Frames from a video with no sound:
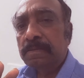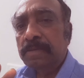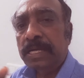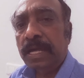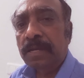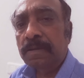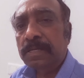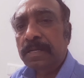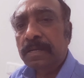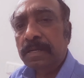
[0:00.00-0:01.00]
we cannot
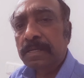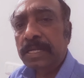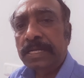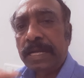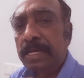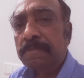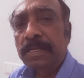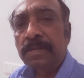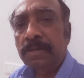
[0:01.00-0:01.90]
the train will